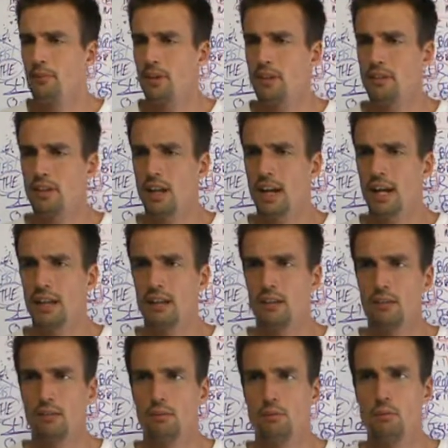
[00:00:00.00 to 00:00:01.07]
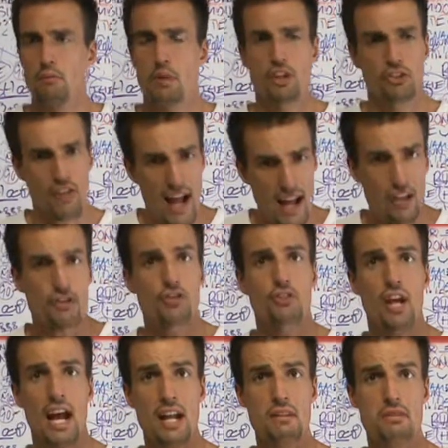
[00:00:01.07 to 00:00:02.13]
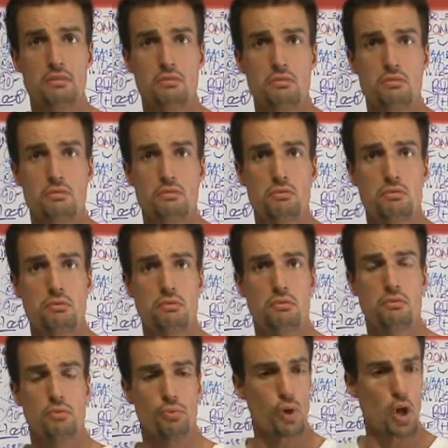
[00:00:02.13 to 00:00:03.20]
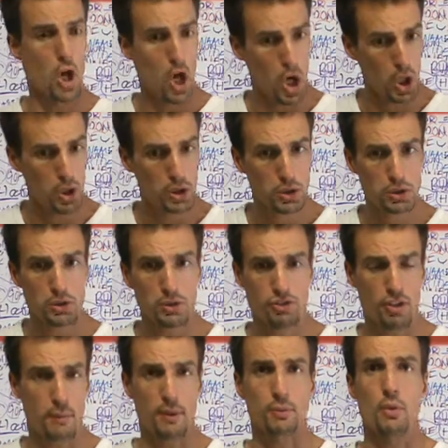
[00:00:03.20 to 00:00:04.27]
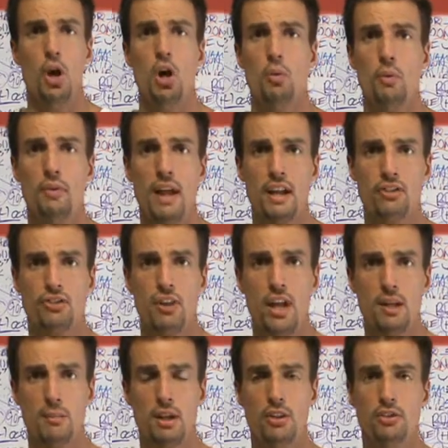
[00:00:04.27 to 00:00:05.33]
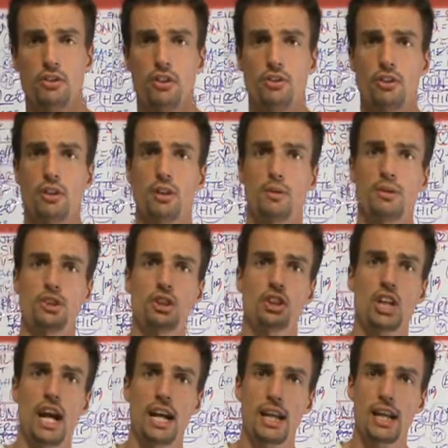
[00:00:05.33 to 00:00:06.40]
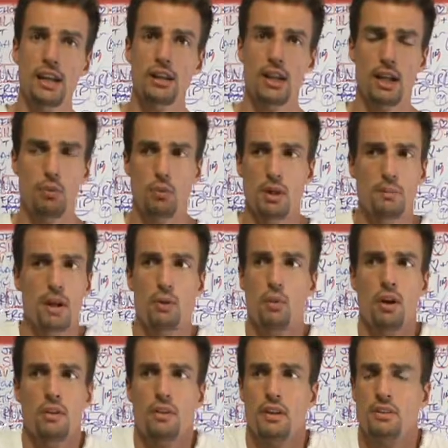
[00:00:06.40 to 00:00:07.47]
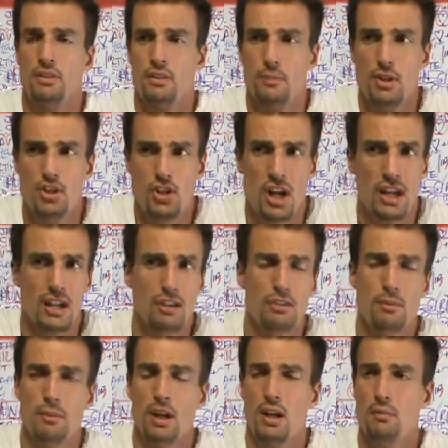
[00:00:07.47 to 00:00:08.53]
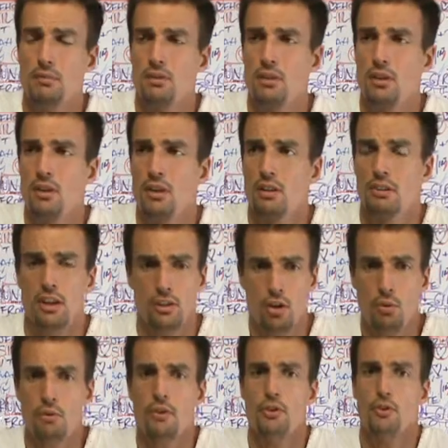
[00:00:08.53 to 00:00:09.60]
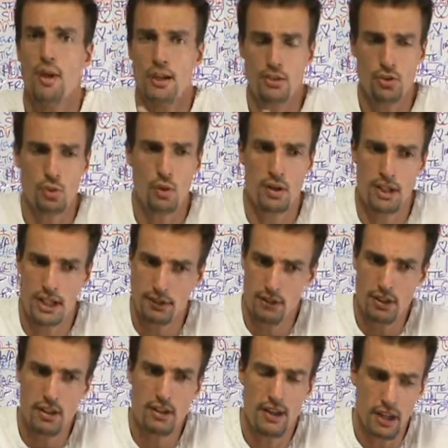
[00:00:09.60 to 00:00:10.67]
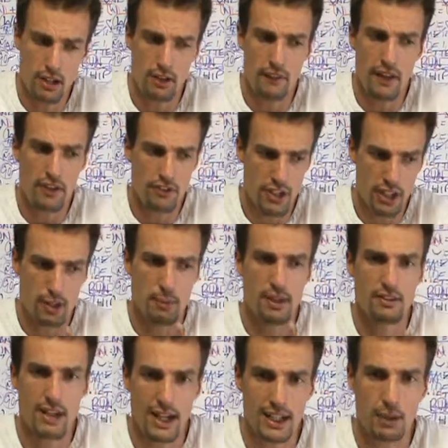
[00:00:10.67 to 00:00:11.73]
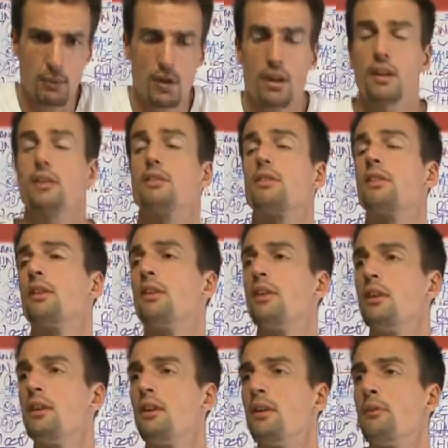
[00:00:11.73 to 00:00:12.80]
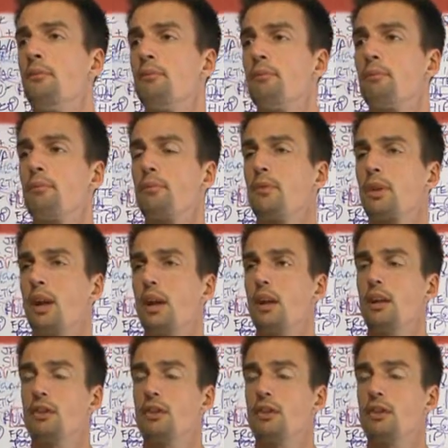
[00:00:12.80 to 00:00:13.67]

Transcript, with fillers: it's like, is that set wrong? Is something wrong with that set because it doesn't look shiny? Like we might want things to be shiny sometimes. It's like, no, the director wanted every detail in that set to be exactly what it is. Okay,